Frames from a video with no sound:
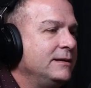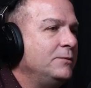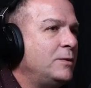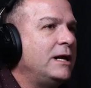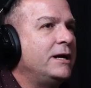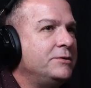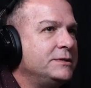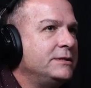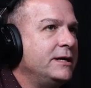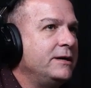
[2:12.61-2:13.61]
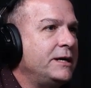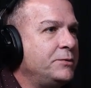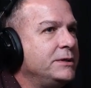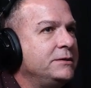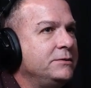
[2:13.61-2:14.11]
And while I was there, and I
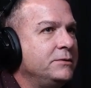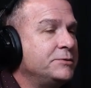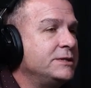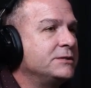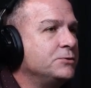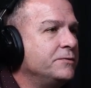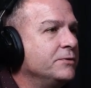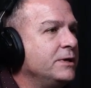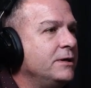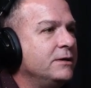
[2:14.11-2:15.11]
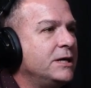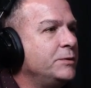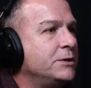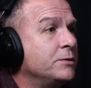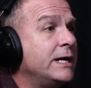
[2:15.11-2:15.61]
was in school for a year, then I
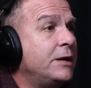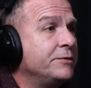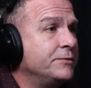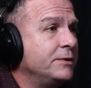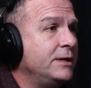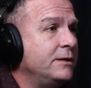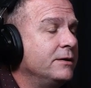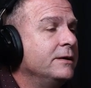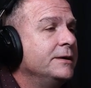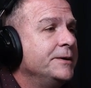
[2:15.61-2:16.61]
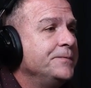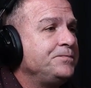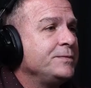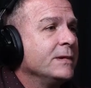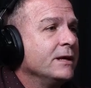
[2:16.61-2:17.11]
went to Okinawa for a year,
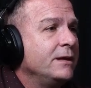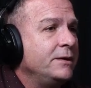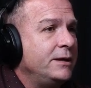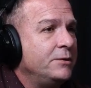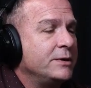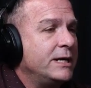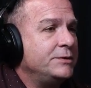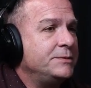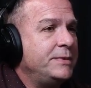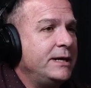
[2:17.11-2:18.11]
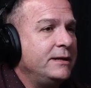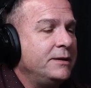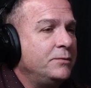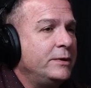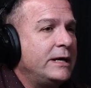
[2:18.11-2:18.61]
in Okinawa, Japan. And
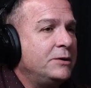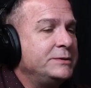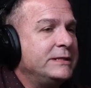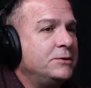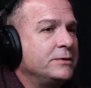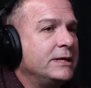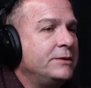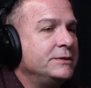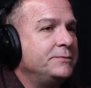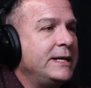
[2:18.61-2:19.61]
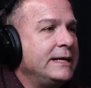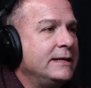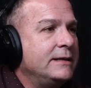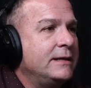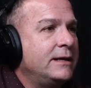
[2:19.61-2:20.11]
then while I was in Okinawa,
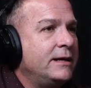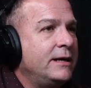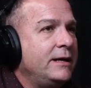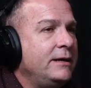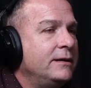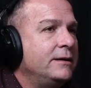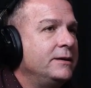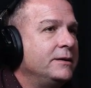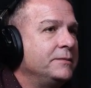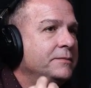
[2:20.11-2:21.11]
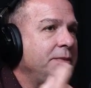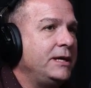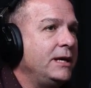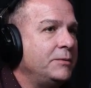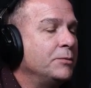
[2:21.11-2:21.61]
Japan, I
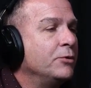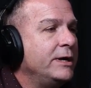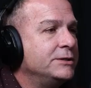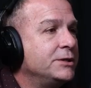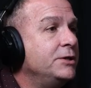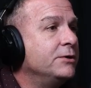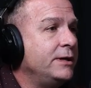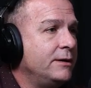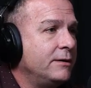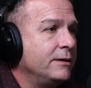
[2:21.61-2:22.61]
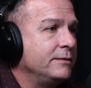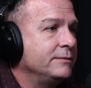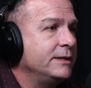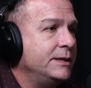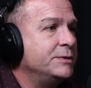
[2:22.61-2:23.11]
became a Marine security guard,
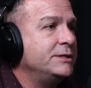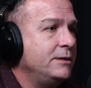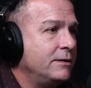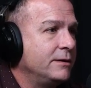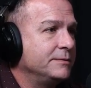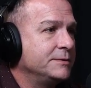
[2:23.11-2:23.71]
an embassy guard.